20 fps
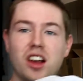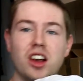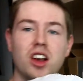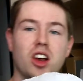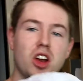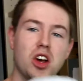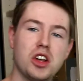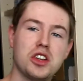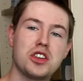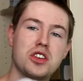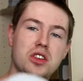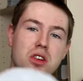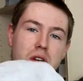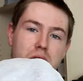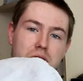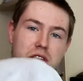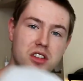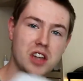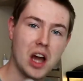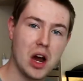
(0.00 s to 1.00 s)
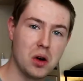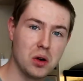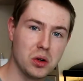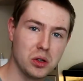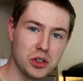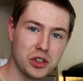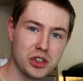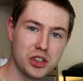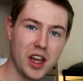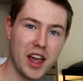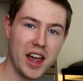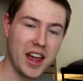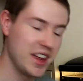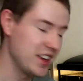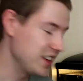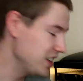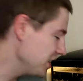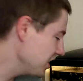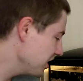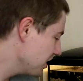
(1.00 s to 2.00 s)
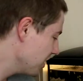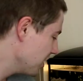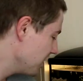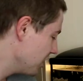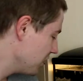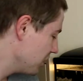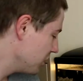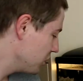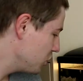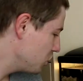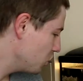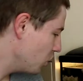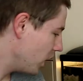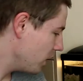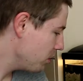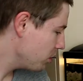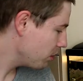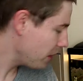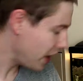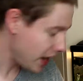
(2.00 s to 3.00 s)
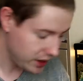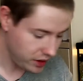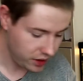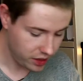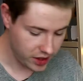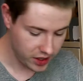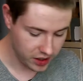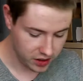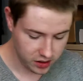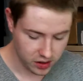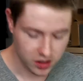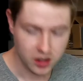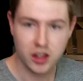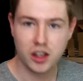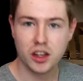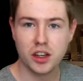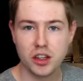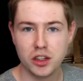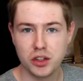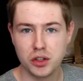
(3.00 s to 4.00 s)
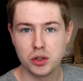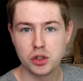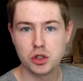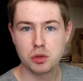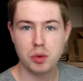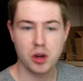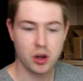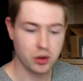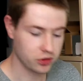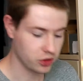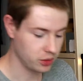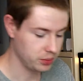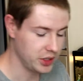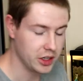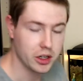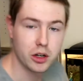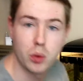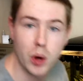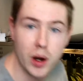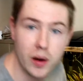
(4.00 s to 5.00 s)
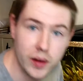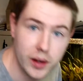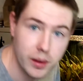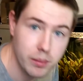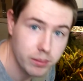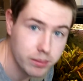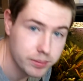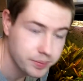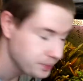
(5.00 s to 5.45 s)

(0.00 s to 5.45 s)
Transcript: lots of towels handy to wipe up anything you spill from the aquarium.